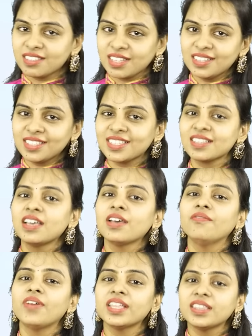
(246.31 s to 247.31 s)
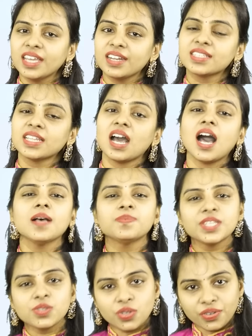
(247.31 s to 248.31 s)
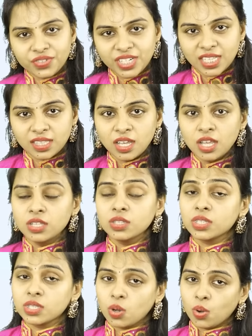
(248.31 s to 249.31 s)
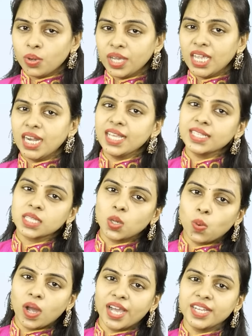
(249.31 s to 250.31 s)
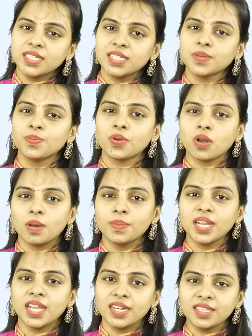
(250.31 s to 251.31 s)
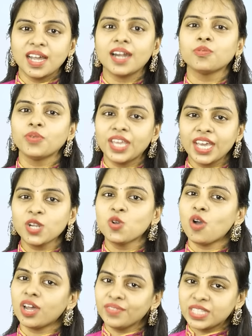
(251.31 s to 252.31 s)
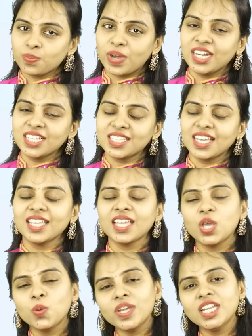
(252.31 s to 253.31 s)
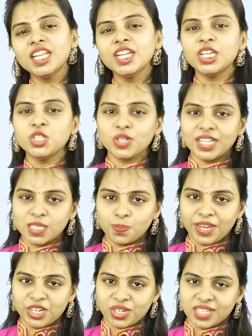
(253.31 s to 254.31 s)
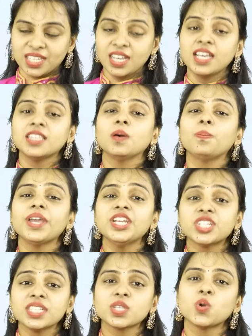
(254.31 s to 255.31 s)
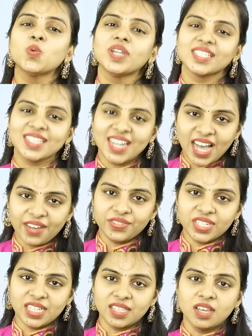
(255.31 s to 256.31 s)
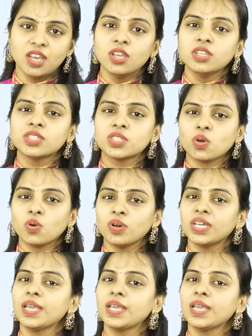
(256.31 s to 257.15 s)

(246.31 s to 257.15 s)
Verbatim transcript: the sense when there is an absence of teeth. So it is quite prominent that we can go on with smile designing even in edentulous patients, the patients who doesn't have teeth. So